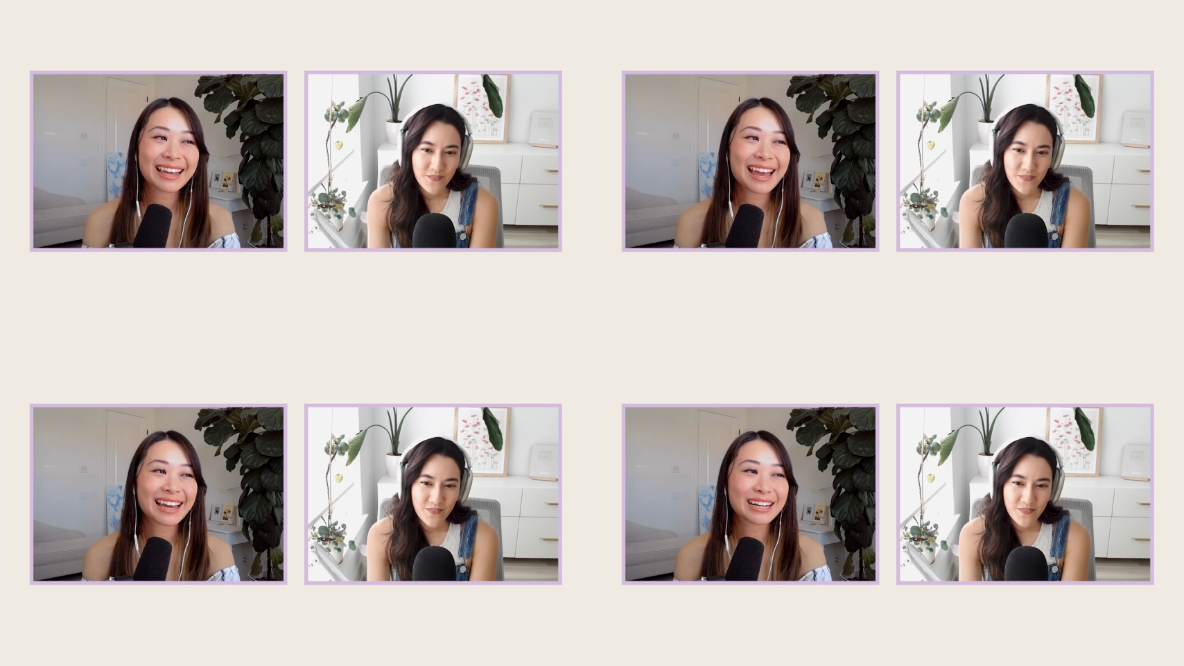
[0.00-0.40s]

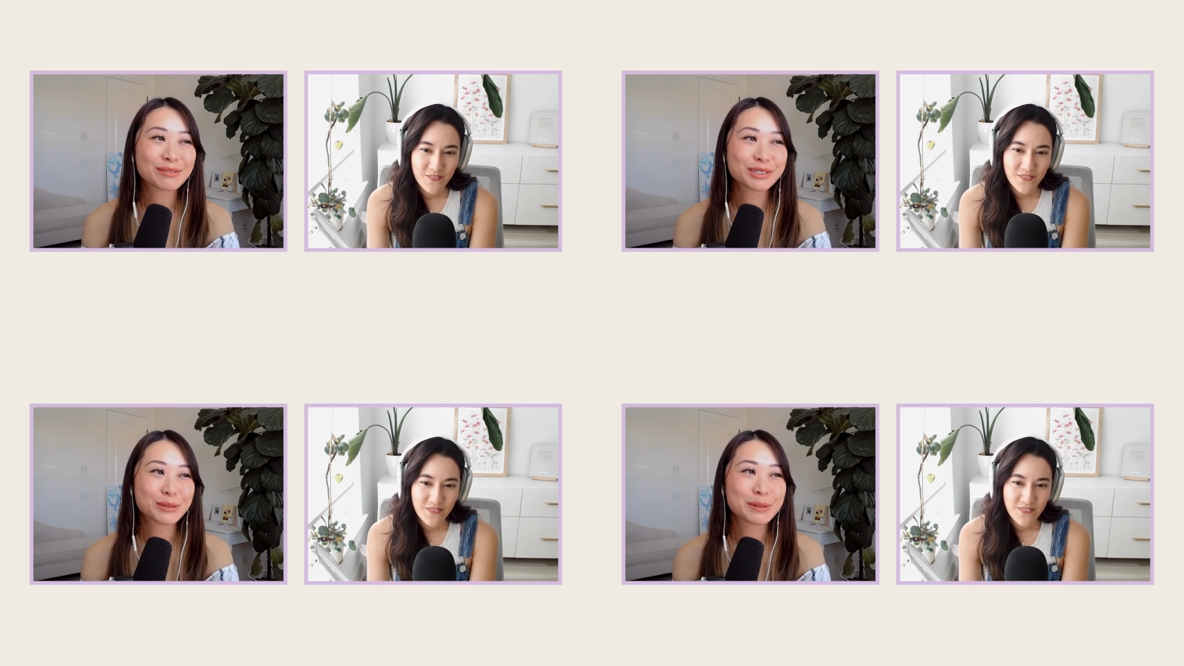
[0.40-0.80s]
Speaker 1: And I'm
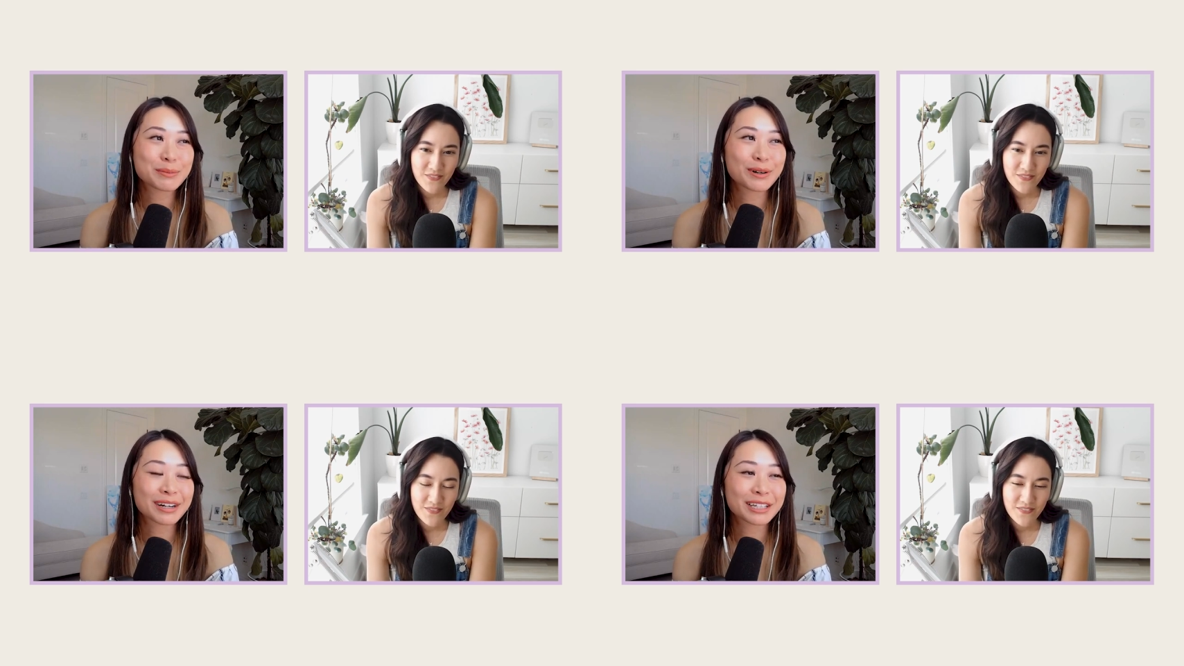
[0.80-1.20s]
sure people
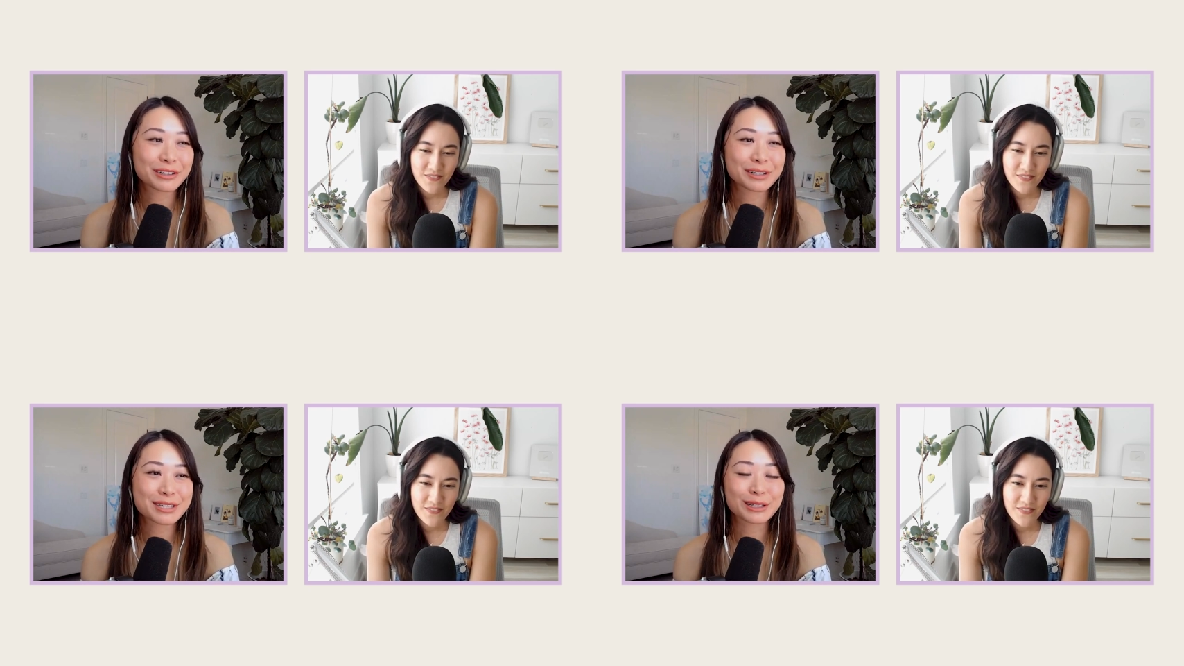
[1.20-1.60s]
are
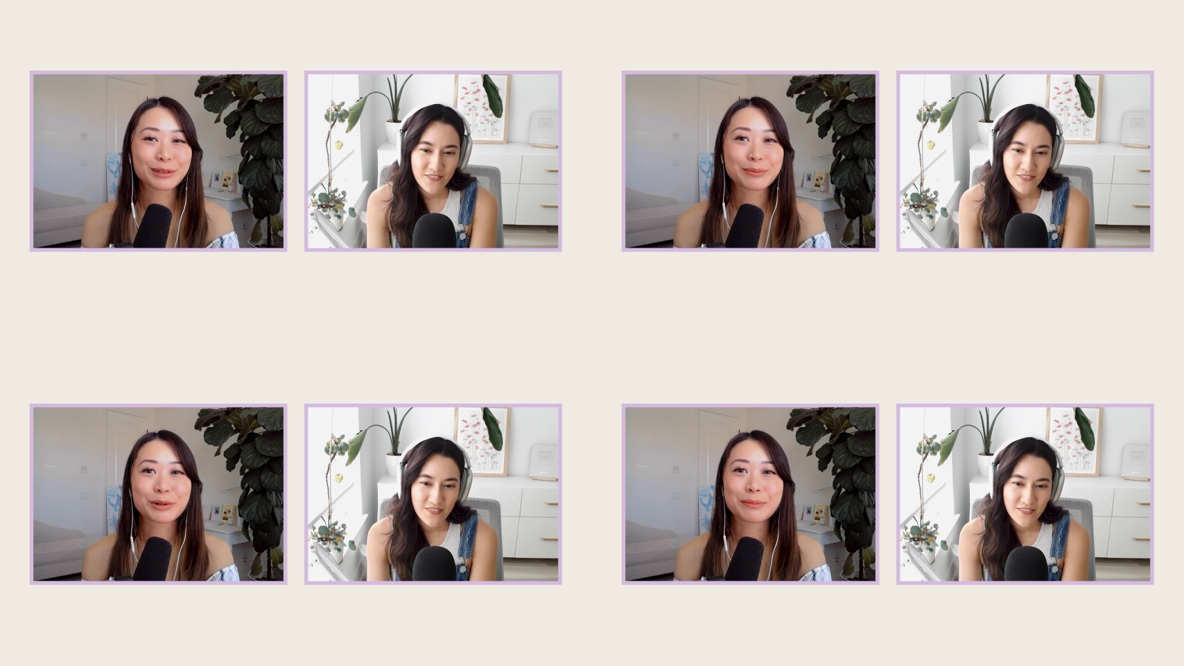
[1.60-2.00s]
curious to learn
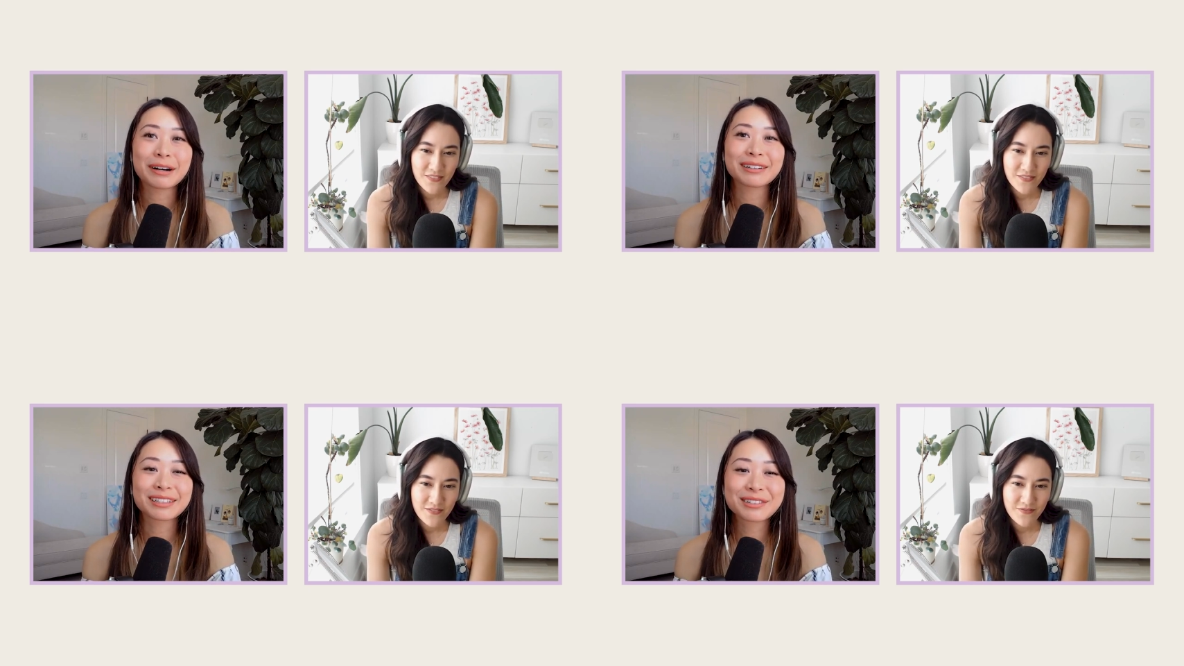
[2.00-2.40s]
more about
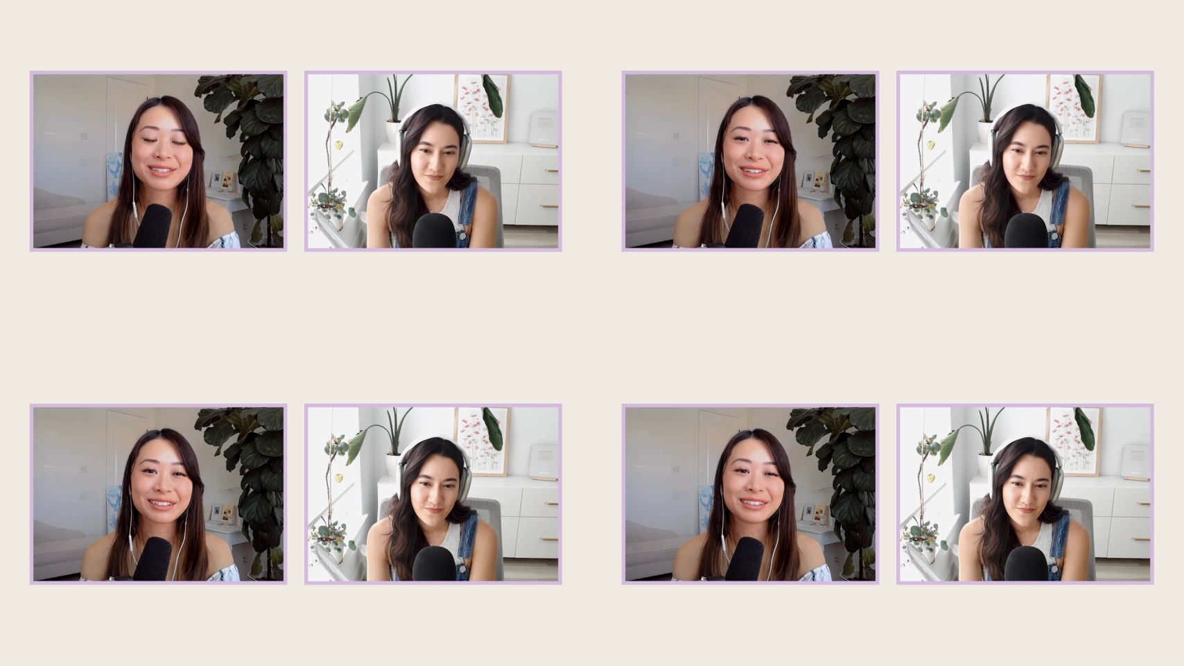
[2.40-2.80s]
you. So
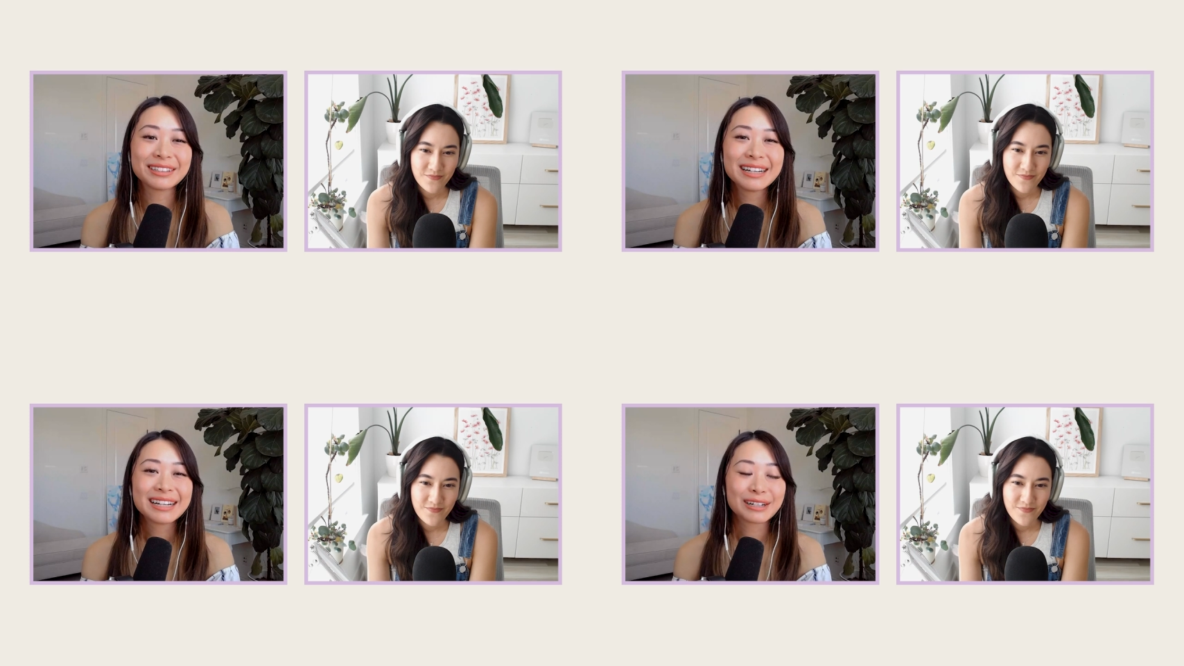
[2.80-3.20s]
they'll,
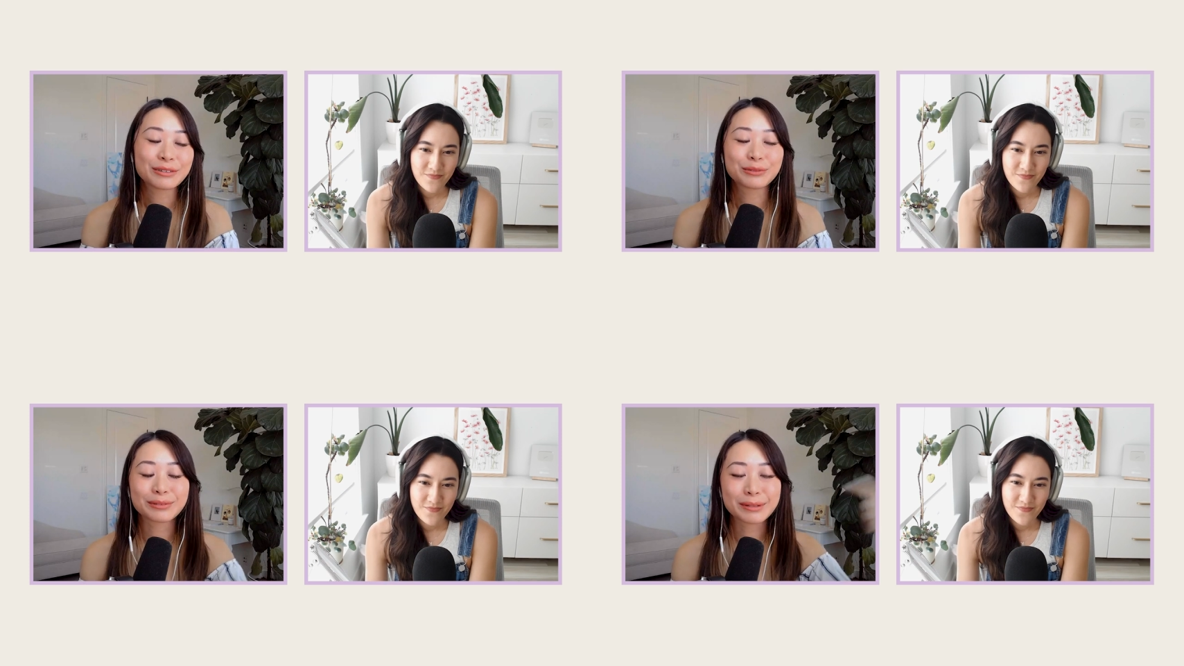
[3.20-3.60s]
oh,
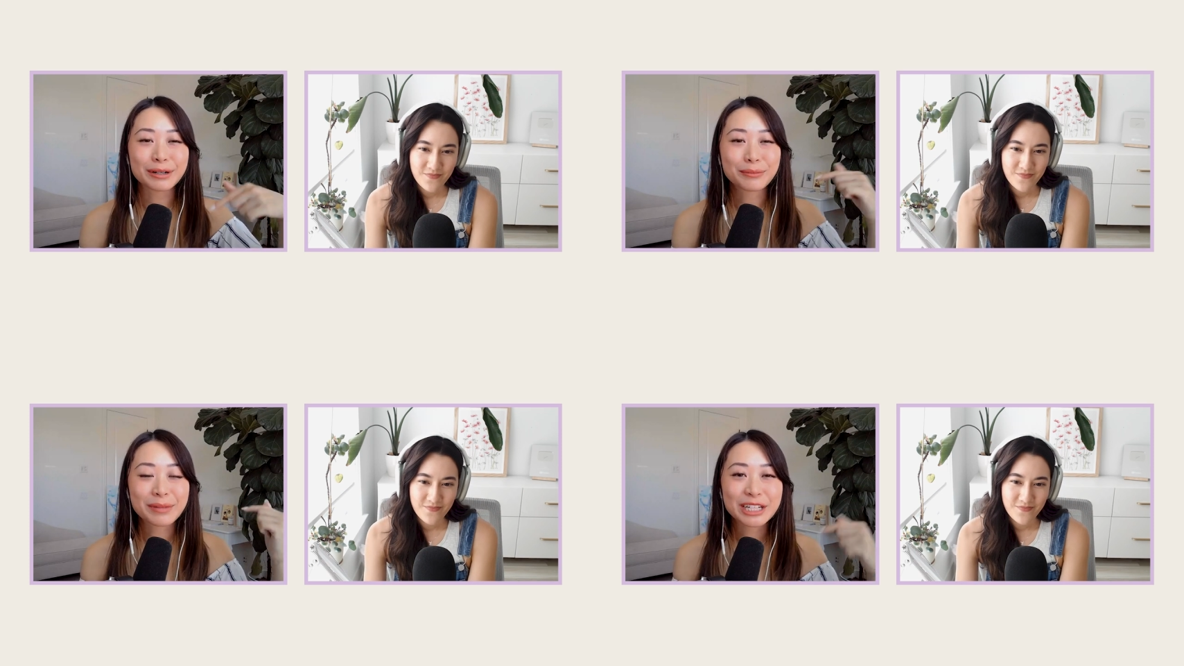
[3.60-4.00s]
you know,
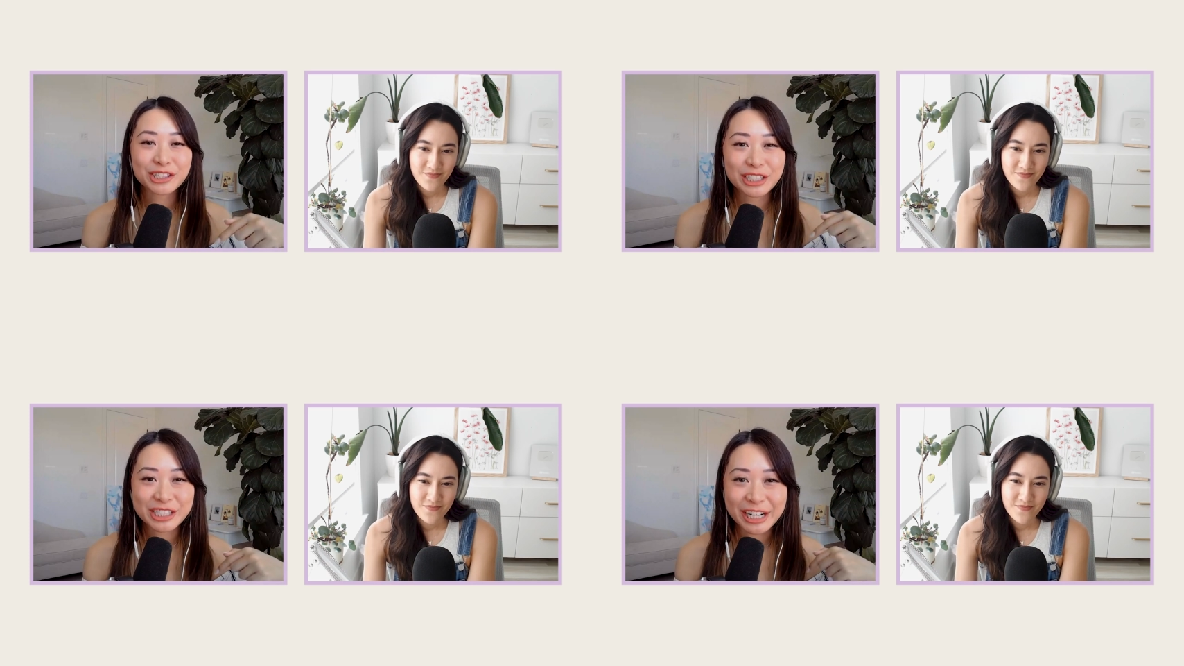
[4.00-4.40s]
make sure
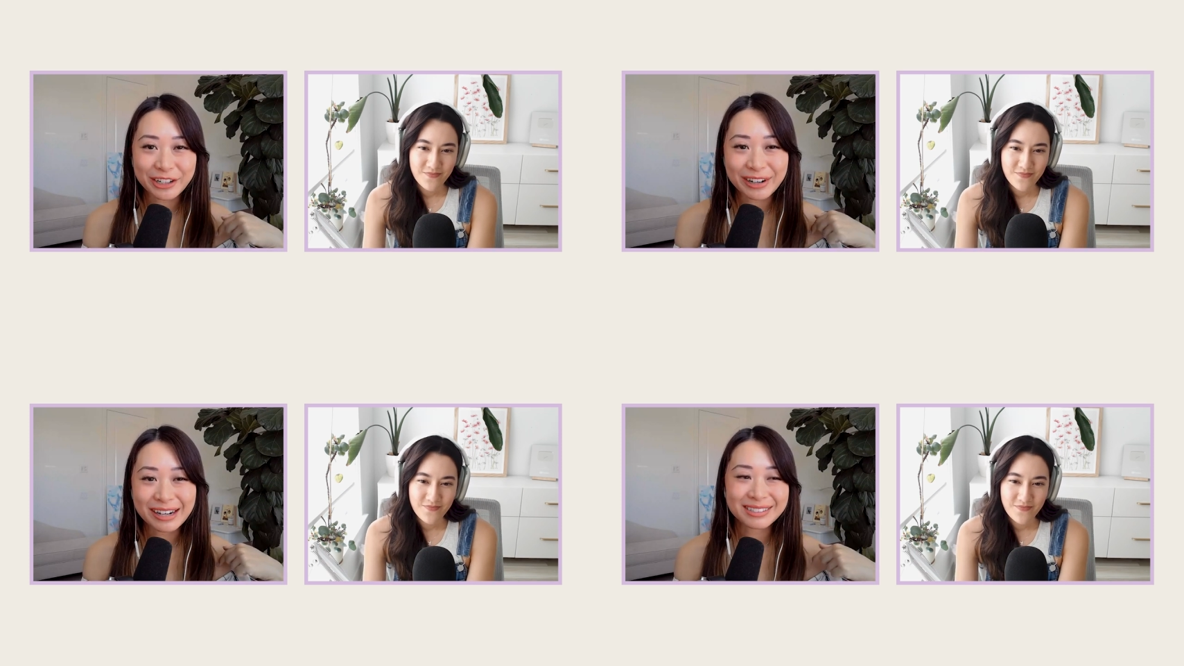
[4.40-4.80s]
to check her
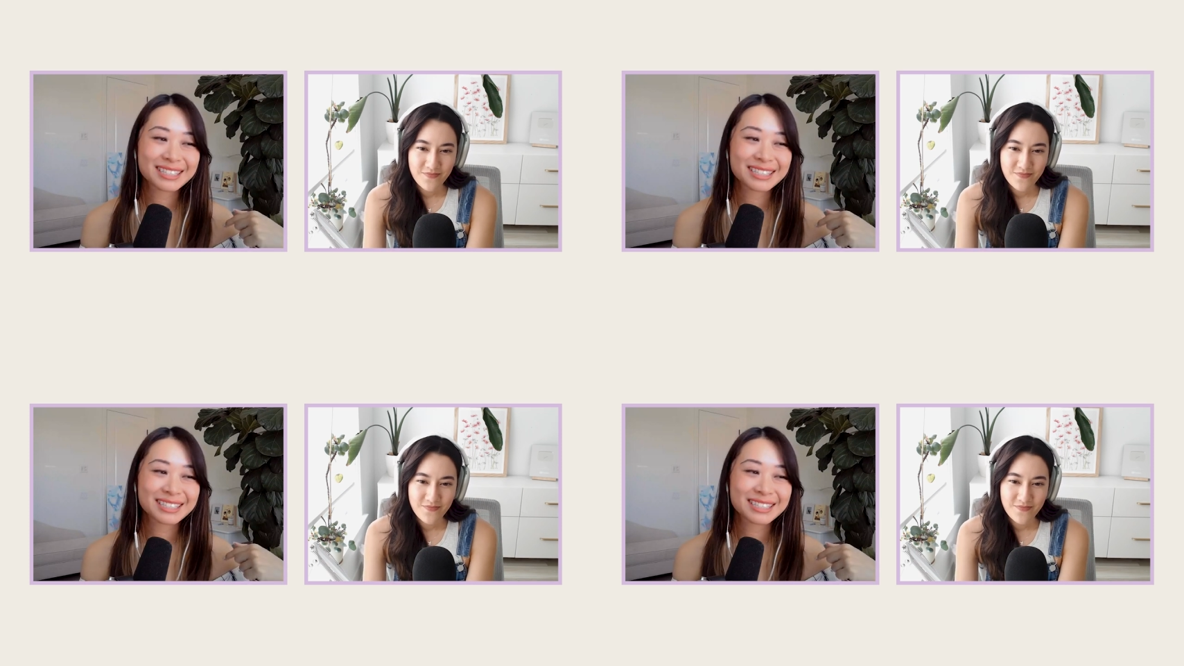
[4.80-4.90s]
out.